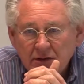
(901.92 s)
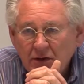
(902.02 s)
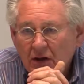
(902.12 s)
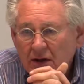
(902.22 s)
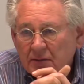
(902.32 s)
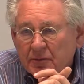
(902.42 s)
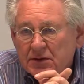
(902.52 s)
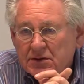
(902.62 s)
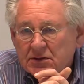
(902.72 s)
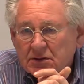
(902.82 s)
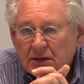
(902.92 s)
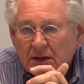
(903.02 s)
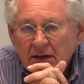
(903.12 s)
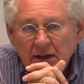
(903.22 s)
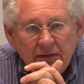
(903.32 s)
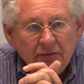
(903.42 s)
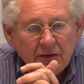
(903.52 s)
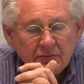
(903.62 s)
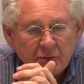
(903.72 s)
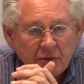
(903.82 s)
autonomous, even
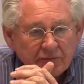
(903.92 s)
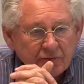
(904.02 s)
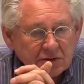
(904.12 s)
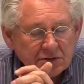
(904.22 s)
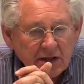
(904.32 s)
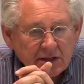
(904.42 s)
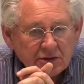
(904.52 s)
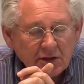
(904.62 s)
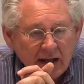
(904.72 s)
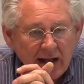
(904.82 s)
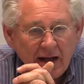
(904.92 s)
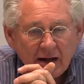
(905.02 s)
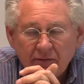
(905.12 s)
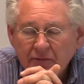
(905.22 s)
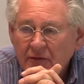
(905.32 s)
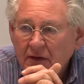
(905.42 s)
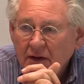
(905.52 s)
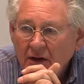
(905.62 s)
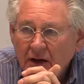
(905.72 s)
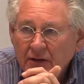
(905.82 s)
if peripheral states could have
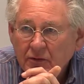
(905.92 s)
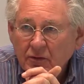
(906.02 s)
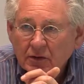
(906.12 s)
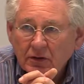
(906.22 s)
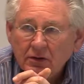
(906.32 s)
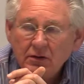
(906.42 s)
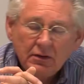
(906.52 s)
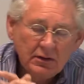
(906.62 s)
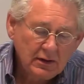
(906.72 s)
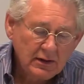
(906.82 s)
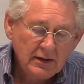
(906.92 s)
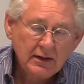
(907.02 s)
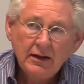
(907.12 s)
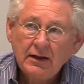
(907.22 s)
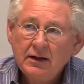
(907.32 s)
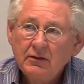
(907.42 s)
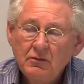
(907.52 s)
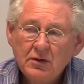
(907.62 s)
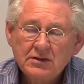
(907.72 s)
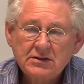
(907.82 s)
on the world
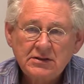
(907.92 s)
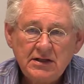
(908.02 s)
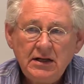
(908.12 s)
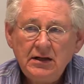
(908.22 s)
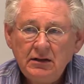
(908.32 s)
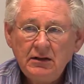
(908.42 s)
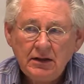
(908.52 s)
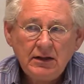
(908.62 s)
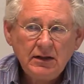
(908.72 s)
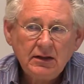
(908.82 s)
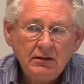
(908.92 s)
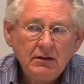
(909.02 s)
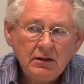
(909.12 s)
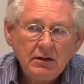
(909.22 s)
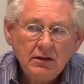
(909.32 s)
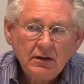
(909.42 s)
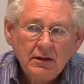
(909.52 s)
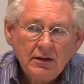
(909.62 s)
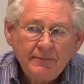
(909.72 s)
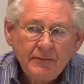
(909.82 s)
was seen in
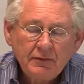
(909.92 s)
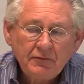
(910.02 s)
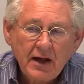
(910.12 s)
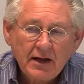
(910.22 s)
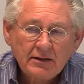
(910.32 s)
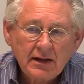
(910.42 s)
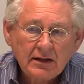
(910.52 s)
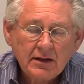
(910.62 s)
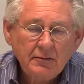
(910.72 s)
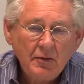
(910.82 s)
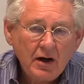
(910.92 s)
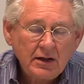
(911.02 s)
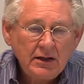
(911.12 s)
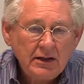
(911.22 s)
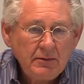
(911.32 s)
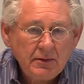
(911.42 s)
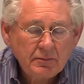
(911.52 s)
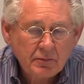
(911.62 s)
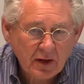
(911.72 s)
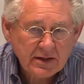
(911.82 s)
the fact that commodity
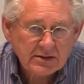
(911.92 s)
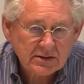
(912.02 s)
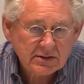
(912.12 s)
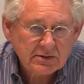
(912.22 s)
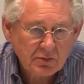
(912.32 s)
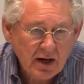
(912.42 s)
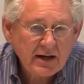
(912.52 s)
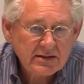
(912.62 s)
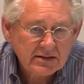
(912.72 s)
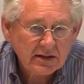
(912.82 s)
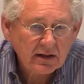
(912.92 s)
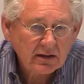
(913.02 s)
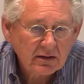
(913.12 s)
prices rising